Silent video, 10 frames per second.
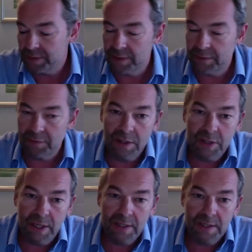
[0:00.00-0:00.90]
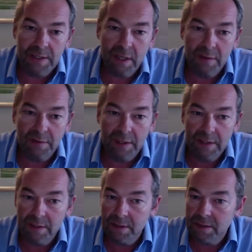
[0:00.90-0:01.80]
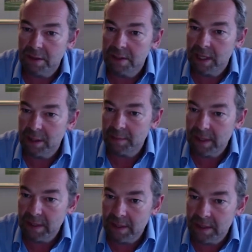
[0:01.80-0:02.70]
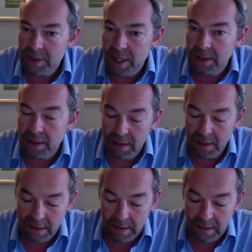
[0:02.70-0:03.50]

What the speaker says: differentiate itself in its sustainability agenda